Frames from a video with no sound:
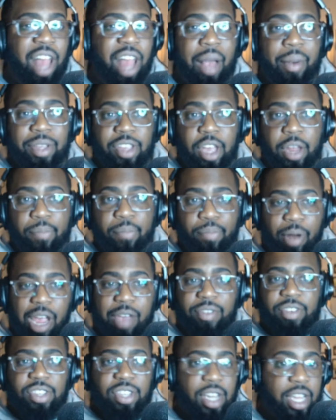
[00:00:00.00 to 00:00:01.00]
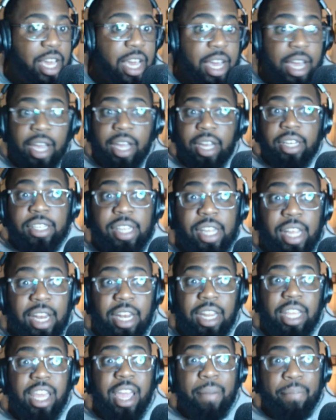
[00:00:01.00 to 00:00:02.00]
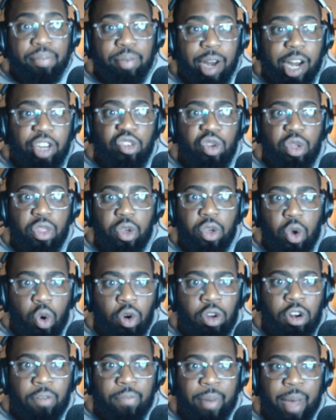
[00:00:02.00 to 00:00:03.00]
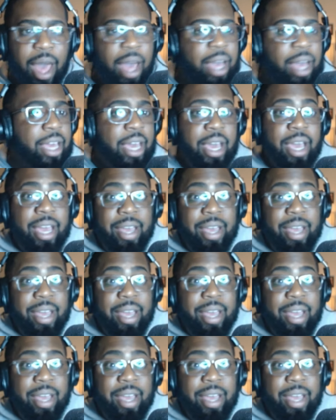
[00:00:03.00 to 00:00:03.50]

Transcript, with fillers: Like we said previously, didn't get pressure on the quarterback.